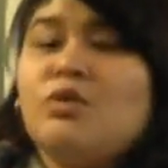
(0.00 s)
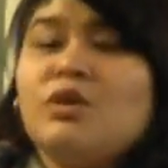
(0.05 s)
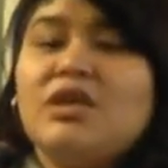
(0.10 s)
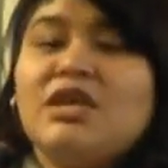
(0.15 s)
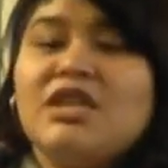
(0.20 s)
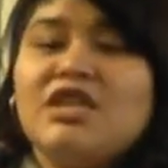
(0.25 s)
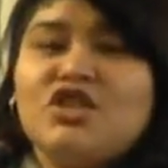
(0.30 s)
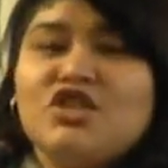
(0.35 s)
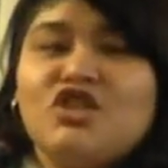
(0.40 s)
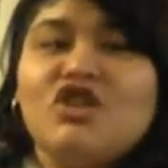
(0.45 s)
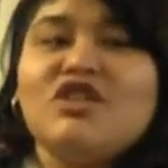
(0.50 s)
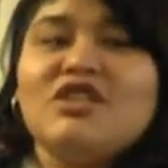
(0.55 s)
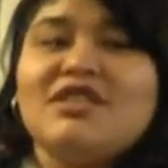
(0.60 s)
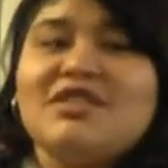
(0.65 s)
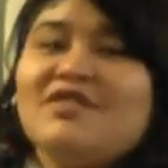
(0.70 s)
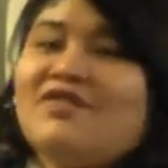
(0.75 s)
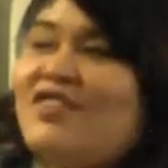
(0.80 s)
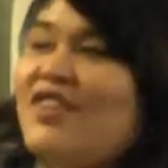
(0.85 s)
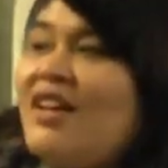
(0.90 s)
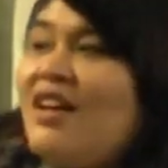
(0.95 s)
We need shirts
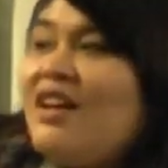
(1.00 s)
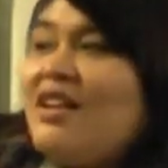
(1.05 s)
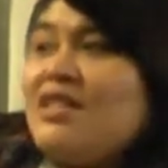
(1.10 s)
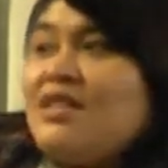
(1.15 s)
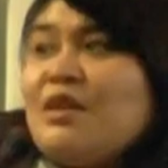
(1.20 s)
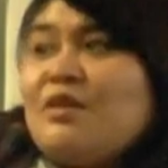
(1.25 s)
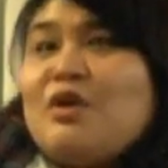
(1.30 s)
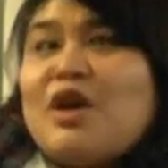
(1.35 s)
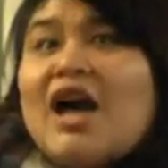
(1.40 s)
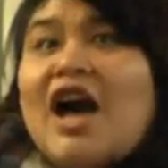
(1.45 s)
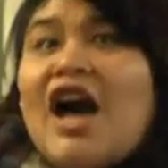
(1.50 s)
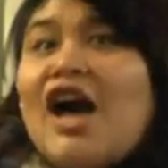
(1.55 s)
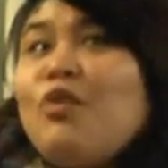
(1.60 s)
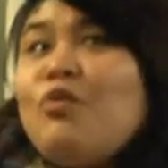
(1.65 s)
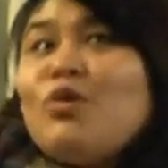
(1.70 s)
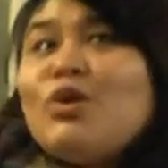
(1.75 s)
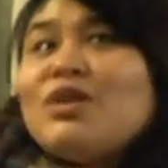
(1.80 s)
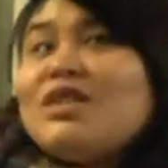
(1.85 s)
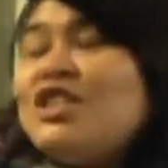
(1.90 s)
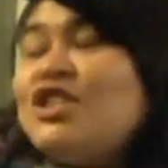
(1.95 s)
to fit us. Like, I
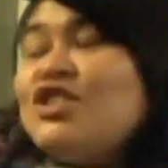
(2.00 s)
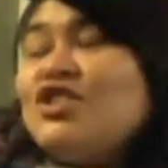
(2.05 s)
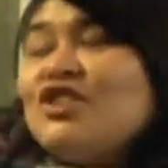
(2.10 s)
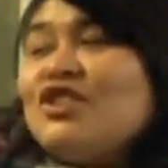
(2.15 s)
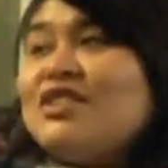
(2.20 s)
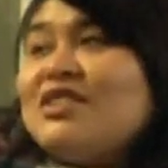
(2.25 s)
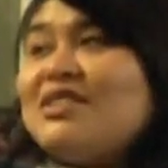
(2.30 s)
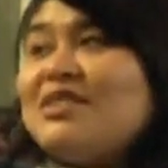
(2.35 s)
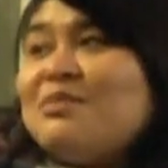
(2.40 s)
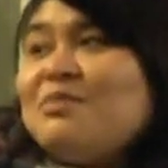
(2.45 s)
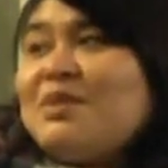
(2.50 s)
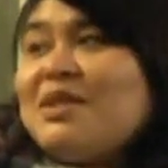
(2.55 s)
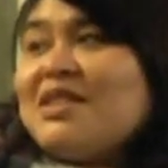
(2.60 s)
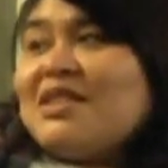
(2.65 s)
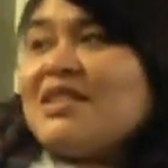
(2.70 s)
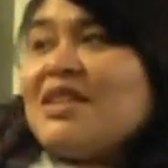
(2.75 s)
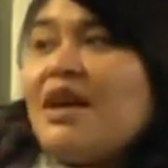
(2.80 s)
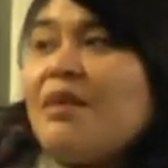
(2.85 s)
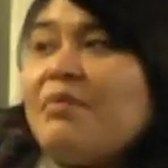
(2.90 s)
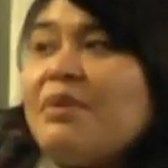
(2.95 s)
wore t-shirts
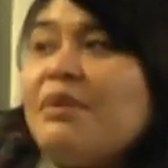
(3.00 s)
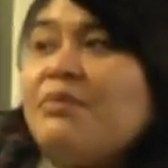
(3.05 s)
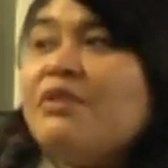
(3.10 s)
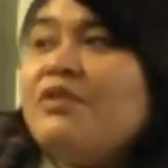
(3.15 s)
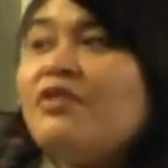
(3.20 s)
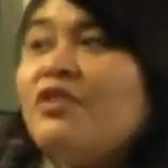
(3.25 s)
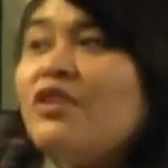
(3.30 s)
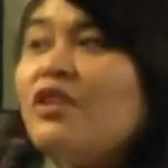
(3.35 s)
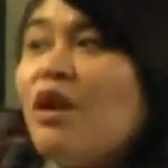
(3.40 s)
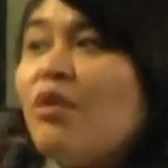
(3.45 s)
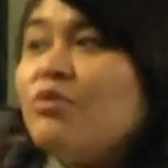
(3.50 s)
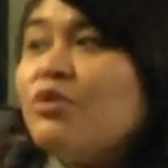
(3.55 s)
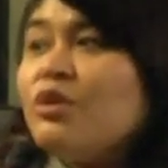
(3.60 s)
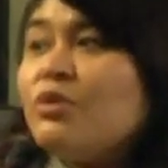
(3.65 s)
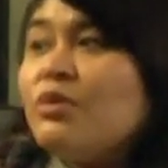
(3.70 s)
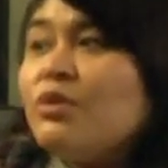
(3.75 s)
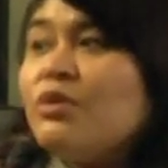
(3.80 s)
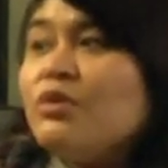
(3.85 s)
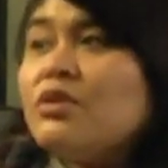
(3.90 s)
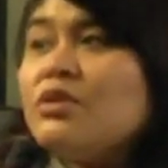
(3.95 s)
because that made me feel
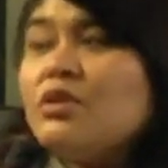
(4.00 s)
comfortable.